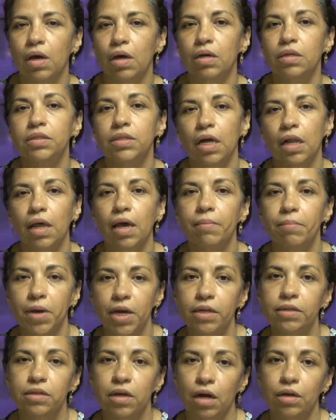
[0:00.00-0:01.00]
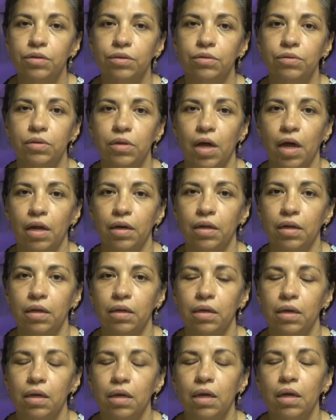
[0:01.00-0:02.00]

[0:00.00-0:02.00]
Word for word: until I met Dr. Gulani.